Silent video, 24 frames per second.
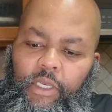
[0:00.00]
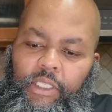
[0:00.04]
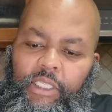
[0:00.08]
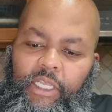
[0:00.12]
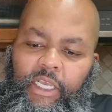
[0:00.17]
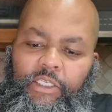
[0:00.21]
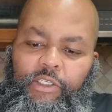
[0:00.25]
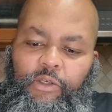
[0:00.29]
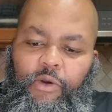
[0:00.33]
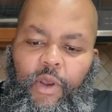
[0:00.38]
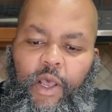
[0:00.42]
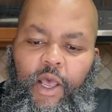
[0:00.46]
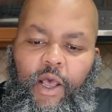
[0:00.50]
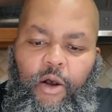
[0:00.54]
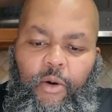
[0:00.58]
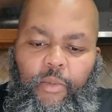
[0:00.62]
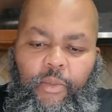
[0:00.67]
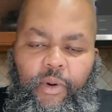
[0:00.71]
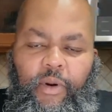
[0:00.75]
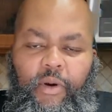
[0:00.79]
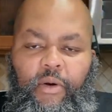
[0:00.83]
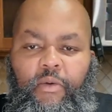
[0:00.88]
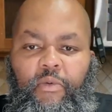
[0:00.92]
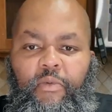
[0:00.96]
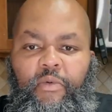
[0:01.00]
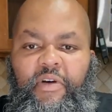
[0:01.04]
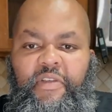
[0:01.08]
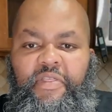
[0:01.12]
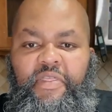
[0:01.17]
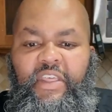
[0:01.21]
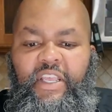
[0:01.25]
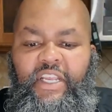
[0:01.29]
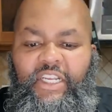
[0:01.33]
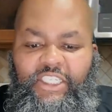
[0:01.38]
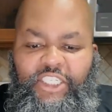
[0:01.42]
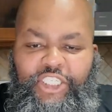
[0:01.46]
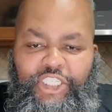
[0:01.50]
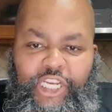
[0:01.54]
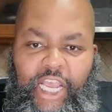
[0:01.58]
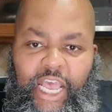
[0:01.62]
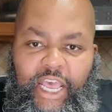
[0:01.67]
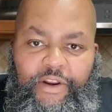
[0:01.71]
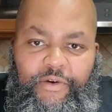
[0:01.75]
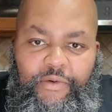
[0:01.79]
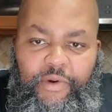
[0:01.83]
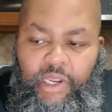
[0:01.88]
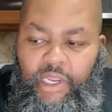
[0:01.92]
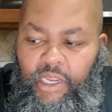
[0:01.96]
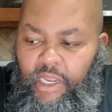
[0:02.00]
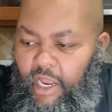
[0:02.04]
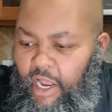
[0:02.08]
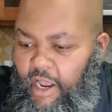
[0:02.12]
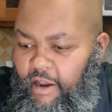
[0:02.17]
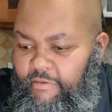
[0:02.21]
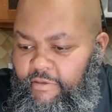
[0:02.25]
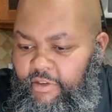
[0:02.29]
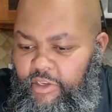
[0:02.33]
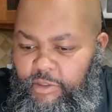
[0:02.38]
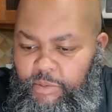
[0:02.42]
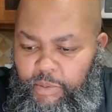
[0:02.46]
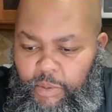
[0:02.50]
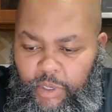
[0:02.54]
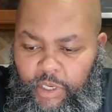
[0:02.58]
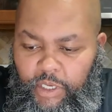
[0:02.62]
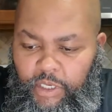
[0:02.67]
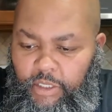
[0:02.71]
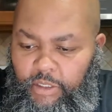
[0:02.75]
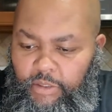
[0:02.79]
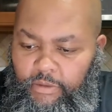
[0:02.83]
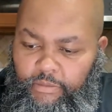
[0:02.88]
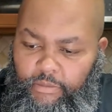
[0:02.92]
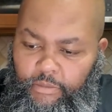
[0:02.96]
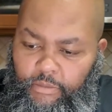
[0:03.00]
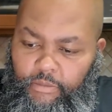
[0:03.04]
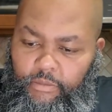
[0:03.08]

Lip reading: This will help with the chattering of the spring.